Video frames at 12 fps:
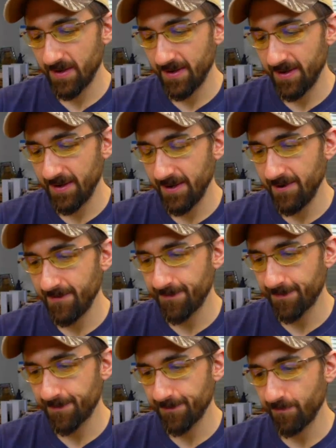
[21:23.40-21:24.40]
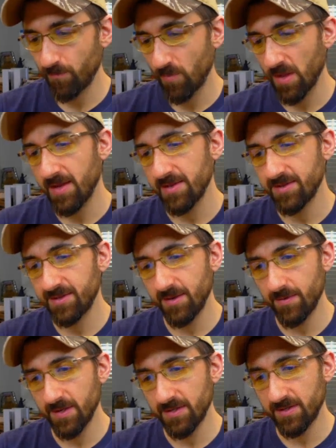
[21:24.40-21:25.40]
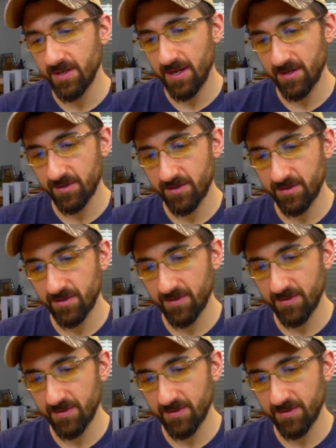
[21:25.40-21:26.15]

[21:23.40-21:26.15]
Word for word: Okay, let's see what's next.